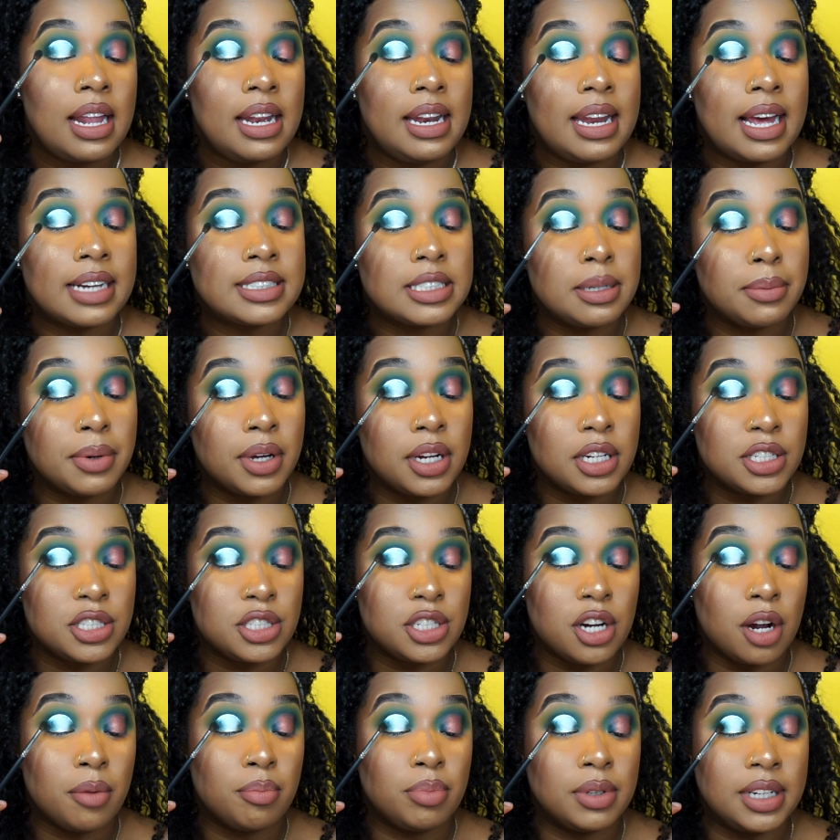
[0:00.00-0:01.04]
Next, I'm going to
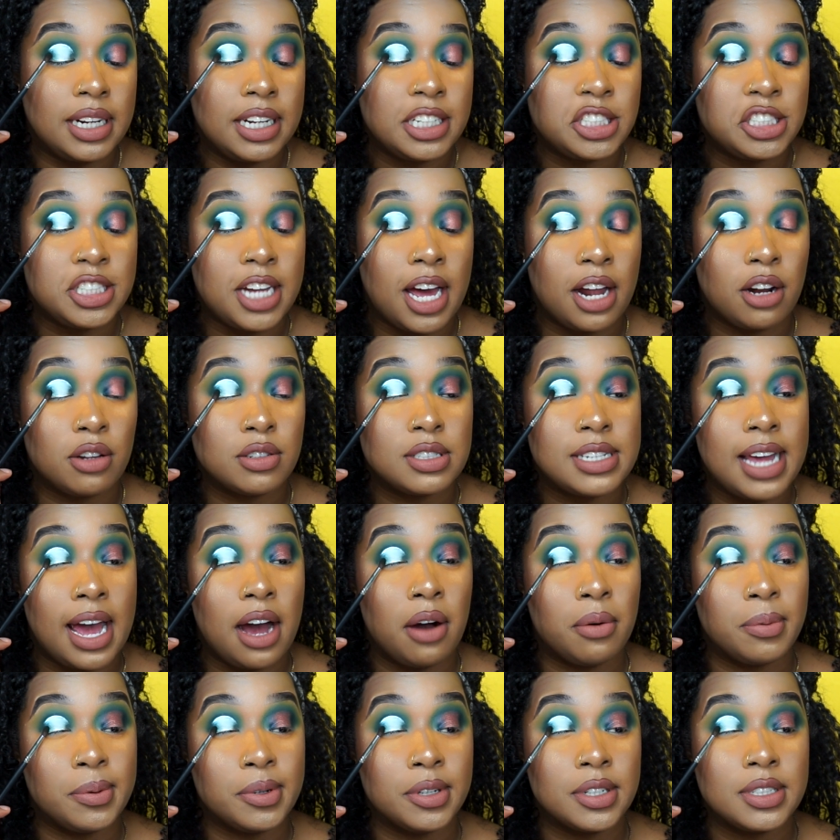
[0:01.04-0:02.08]
start blending shadows
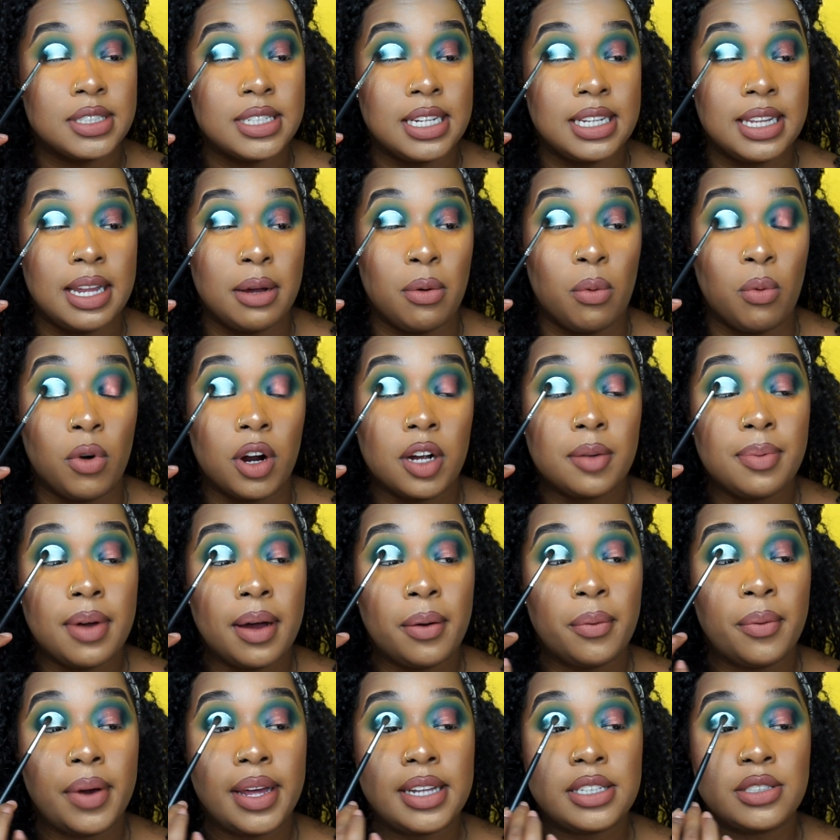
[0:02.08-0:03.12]
outwards and then work my
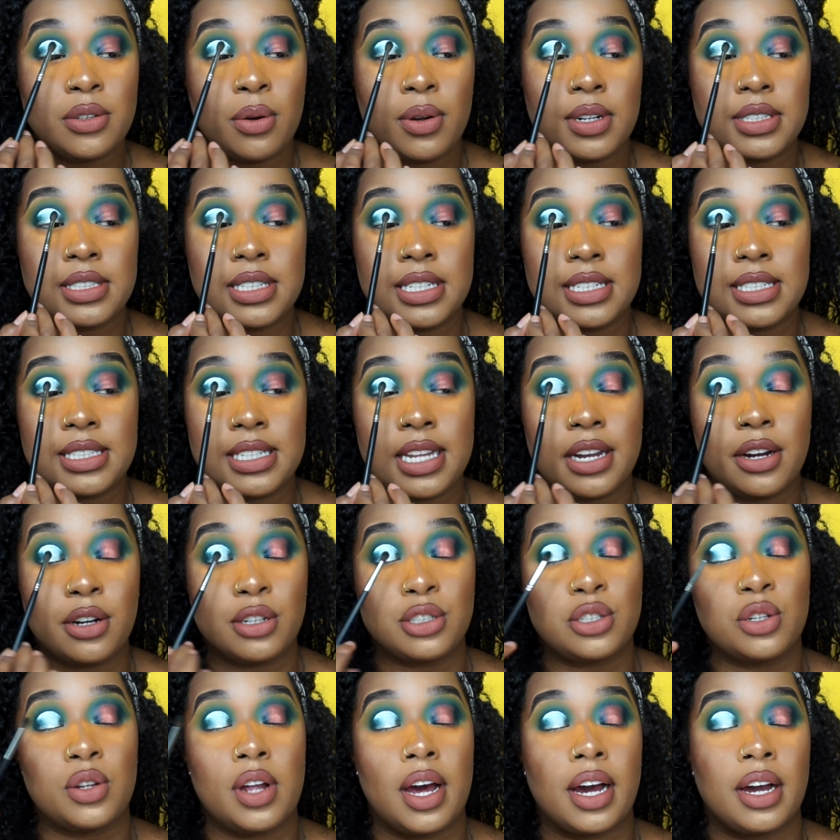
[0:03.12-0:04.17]
way towards the center
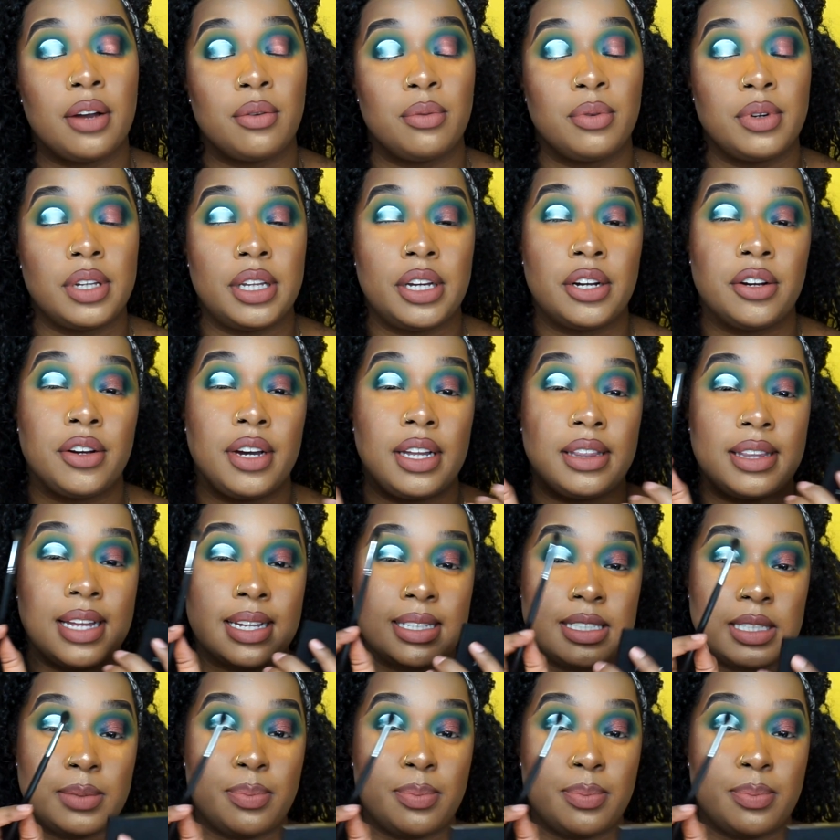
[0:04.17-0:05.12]
so that I can really create that